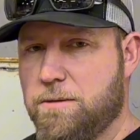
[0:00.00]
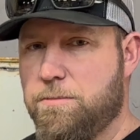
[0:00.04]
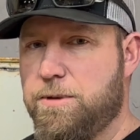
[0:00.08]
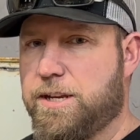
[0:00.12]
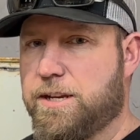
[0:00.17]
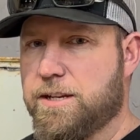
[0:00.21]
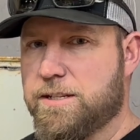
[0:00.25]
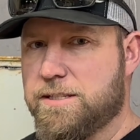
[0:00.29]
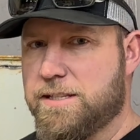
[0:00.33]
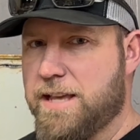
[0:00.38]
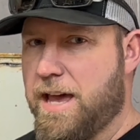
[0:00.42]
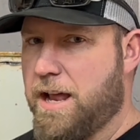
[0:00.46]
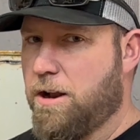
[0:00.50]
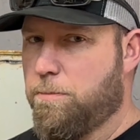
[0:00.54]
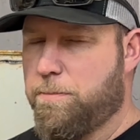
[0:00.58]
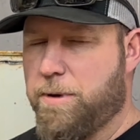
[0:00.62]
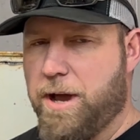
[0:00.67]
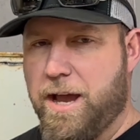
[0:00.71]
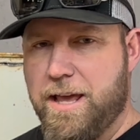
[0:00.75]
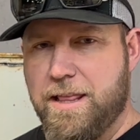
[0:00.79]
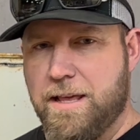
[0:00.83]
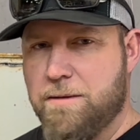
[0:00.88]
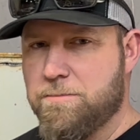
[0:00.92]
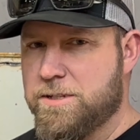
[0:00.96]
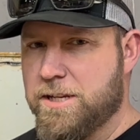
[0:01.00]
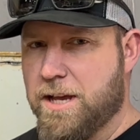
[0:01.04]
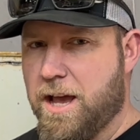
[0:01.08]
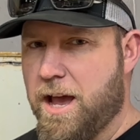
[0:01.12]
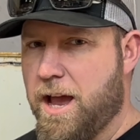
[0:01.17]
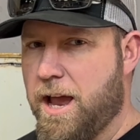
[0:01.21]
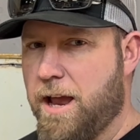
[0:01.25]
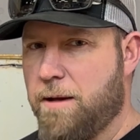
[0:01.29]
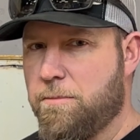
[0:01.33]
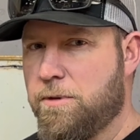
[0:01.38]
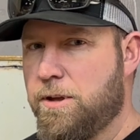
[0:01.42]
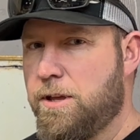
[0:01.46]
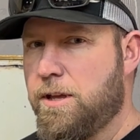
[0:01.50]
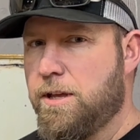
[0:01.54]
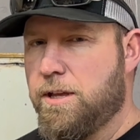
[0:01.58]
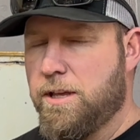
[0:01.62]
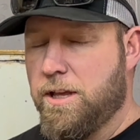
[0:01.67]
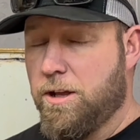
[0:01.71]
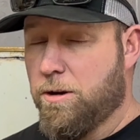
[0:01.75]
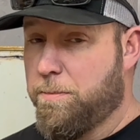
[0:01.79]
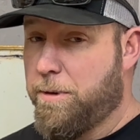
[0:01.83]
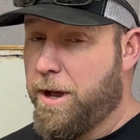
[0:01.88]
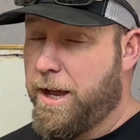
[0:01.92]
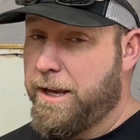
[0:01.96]
because that'll buy them time.
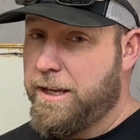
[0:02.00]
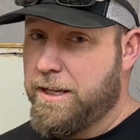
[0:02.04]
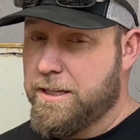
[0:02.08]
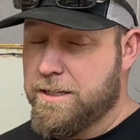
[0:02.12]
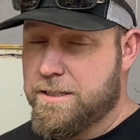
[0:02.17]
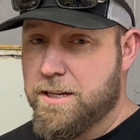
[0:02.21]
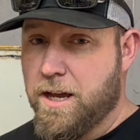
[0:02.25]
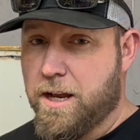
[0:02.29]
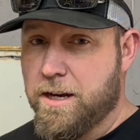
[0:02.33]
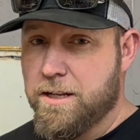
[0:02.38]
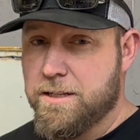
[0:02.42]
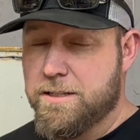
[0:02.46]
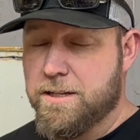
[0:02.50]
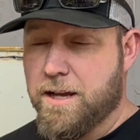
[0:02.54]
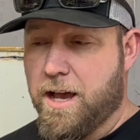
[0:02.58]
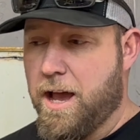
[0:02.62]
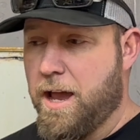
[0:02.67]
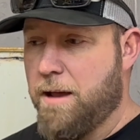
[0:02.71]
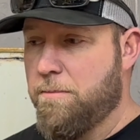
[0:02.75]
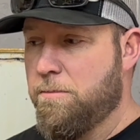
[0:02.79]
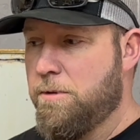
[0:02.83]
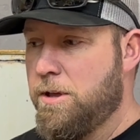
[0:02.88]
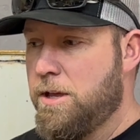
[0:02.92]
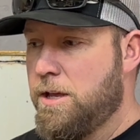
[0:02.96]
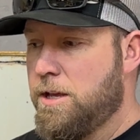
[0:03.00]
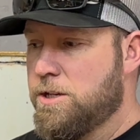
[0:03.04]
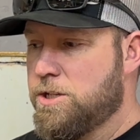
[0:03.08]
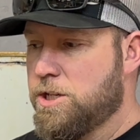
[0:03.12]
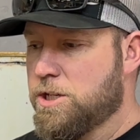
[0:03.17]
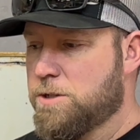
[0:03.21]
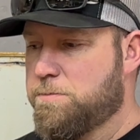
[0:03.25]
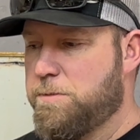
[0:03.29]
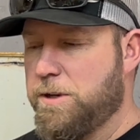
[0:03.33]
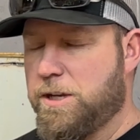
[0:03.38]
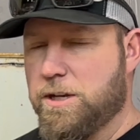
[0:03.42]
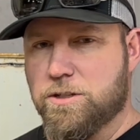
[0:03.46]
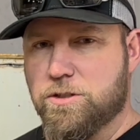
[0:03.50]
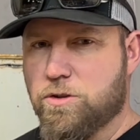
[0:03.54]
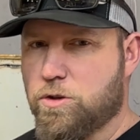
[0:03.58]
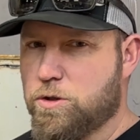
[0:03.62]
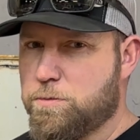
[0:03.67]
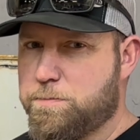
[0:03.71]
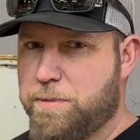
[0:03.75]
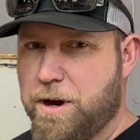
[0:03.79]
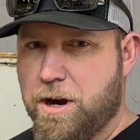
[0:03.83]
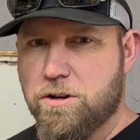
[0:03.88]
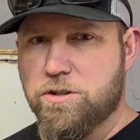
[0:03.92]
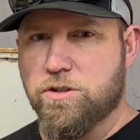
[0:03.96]
It'll buy you a ton of time, just because those
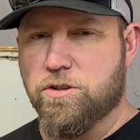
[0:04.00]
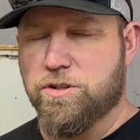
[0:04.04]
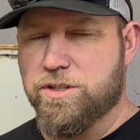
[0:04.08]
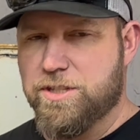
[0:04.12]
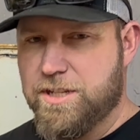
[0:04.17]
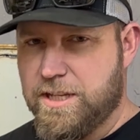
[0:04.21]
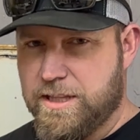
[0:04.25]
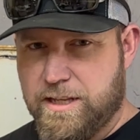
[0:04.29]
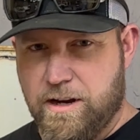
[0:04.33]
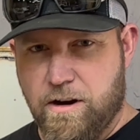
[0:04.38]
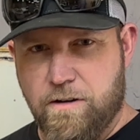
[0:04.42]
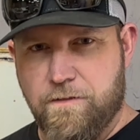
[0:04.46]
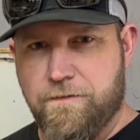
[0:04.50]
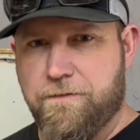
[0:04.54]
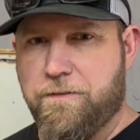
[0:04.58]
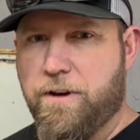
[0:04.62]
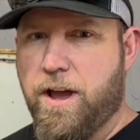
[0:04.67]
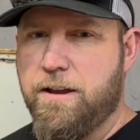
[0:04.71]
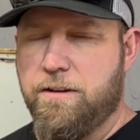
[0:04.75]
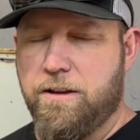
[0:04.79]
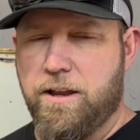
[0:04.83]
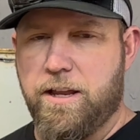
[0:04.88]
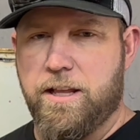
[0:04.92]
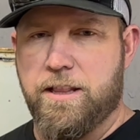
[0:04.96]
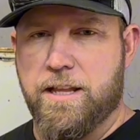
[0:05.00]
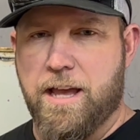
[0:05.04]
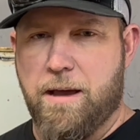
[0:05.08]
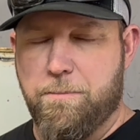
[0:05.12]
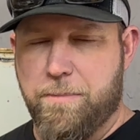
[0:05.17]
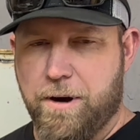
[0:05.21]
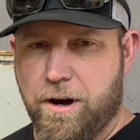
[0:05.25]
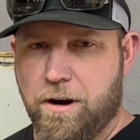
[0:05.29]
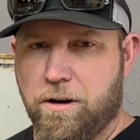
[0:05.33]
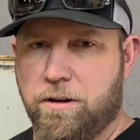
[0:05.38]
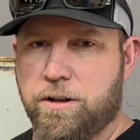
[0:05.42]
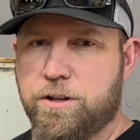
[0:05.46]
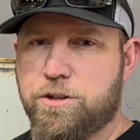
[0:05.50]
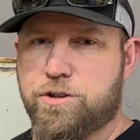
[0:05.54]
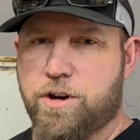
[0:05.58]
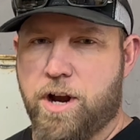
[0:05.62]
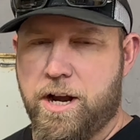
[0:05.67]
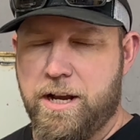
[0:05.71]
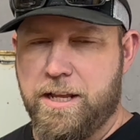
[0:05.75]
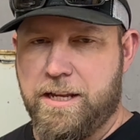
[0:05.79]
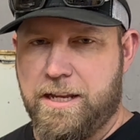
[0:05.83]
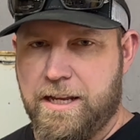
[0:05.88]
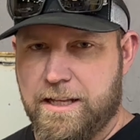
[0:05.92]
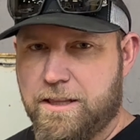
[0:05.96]
bears will sit there and fight in that barrel and try
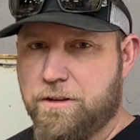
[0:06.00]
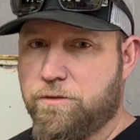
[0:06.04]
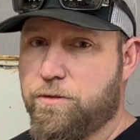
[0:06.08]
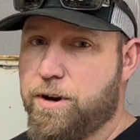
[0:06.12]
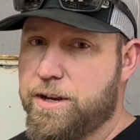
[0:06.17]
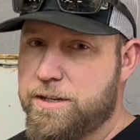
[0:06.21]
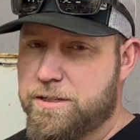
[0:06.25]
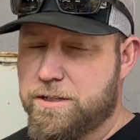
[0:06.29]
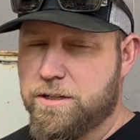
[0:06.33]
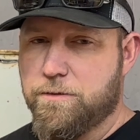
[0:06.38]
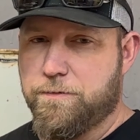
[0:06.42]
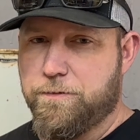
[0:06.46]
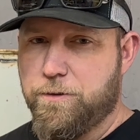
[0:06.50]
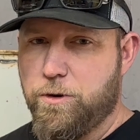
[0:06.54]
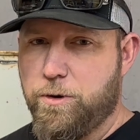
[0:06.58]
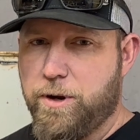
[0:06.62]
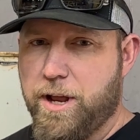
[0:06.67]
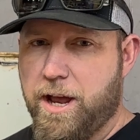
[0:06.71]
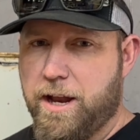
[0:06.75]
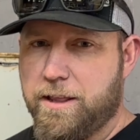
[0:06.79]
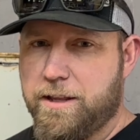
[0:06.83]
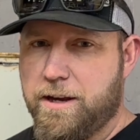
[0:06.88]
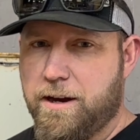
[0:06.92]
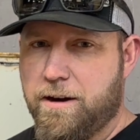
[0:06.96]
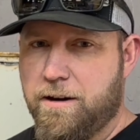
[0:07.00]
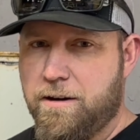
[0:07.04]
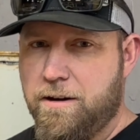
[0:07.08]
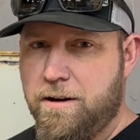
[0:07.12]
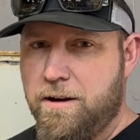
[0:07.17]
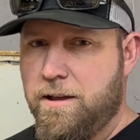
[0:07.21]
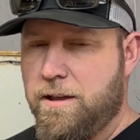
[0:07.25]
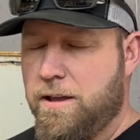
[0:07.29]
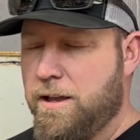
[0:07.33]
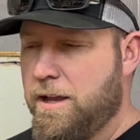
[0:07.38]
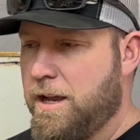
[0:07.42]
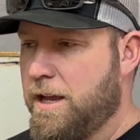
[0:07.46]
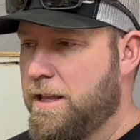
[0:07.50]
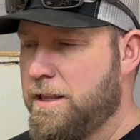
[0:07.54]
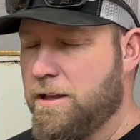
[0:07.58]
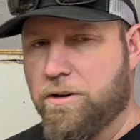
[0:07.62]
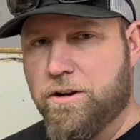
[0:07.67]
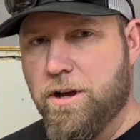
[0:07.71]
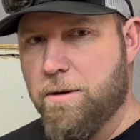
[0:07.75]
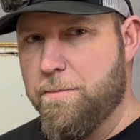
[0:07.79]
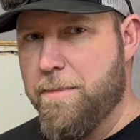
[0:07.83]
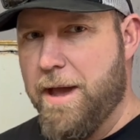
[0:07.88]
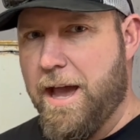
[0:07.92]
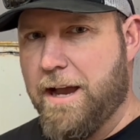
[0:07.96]
to get the rest of the food out of there, and they'll
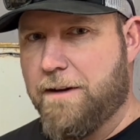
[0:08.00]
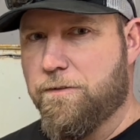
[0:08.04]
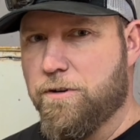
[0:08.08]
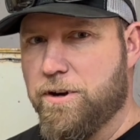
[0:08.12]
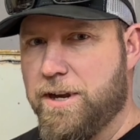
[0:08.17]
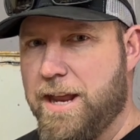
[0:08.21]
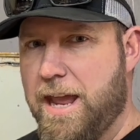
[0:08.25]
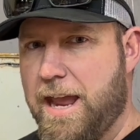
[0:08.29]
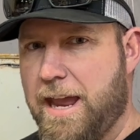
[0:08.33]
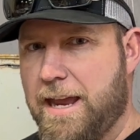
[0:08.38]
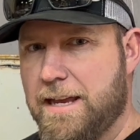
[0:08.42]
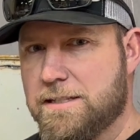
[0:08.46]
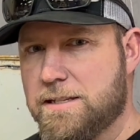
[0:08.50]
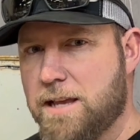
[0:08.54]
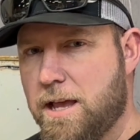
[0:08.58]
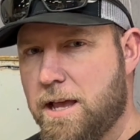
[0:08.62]
come back for days.